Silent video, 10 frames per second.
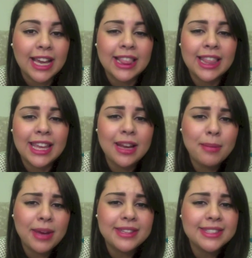It cleared up
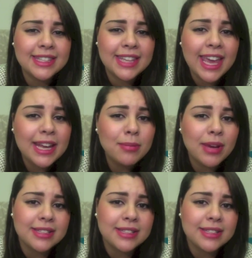my skin.